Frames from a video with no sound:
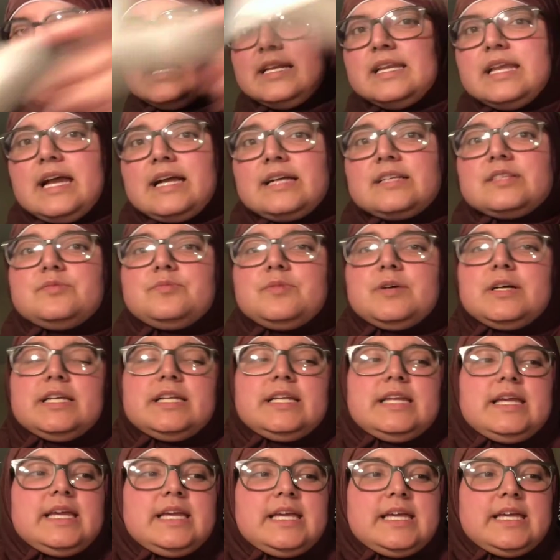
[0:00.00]
next
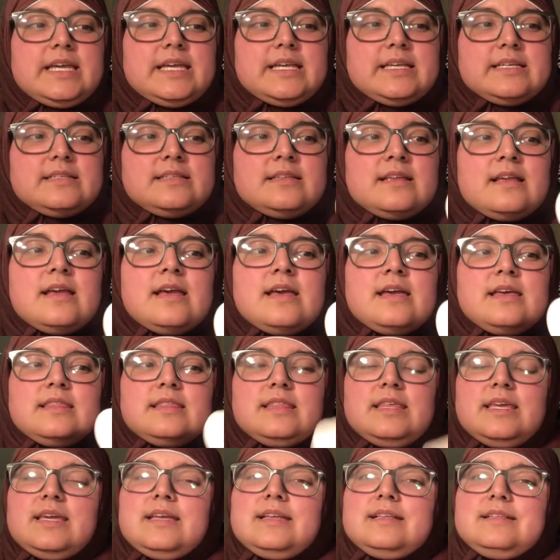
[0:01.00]
one is
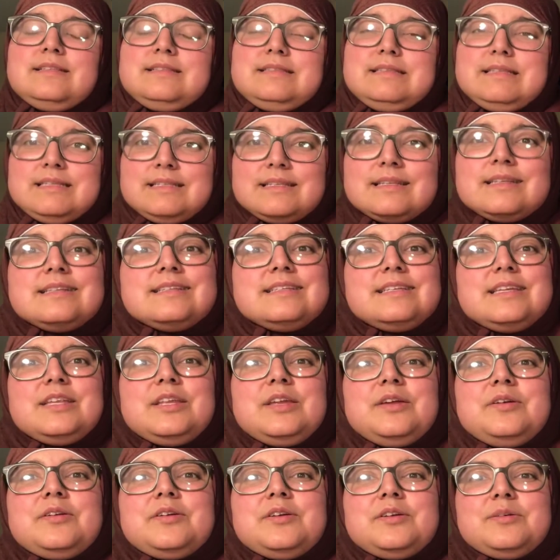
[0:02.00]
the
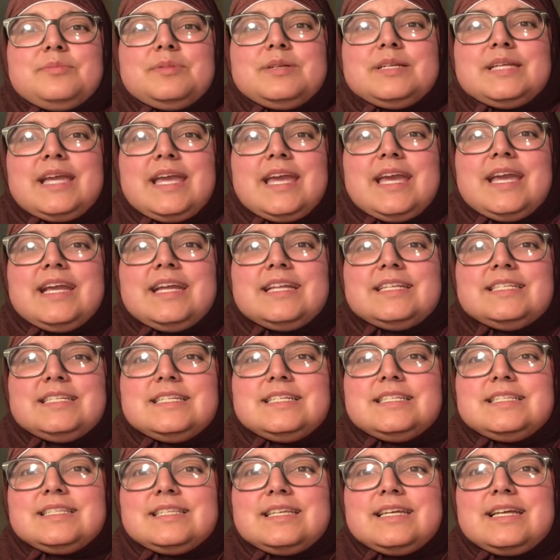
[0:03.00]
discontinued Urban Decay
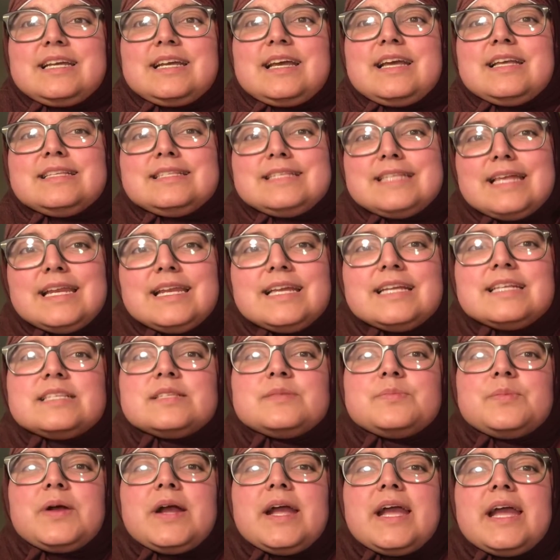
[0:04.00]
De-Slick setting
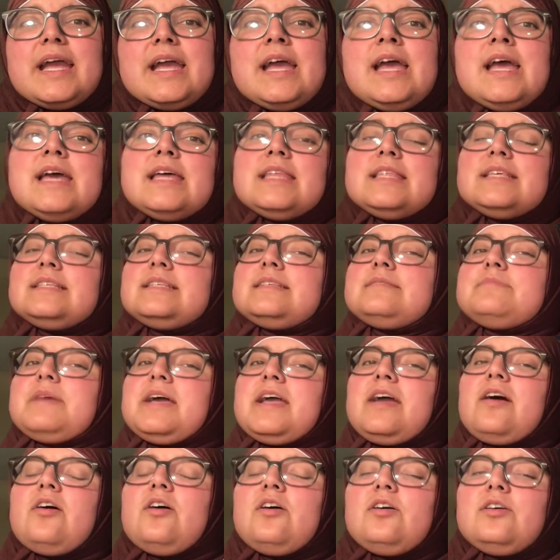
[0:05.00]
spray. This is
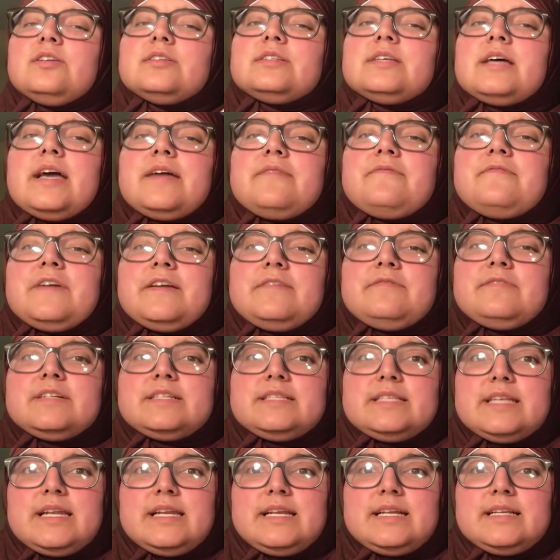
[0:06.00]
my all-time
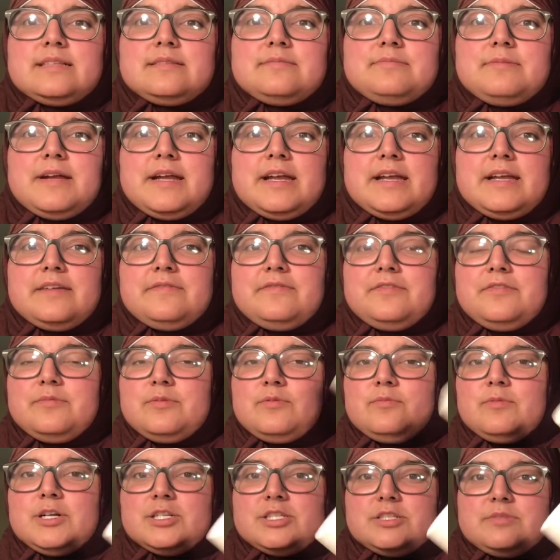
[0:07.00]
favorite setting spray. If you've
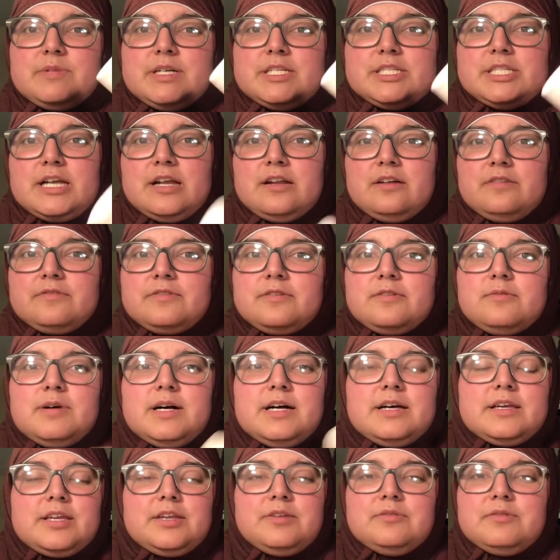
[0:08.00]
been watching my channel for a
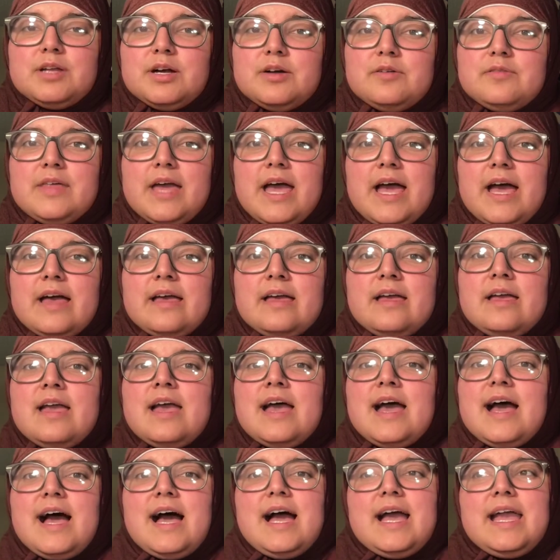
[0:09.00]
while, you know that.
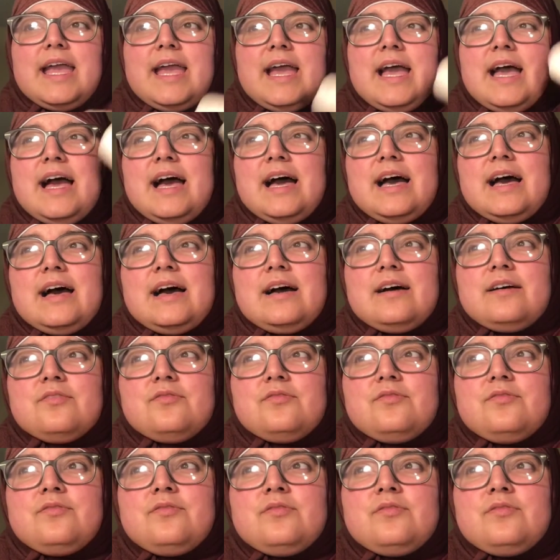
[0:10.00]
I have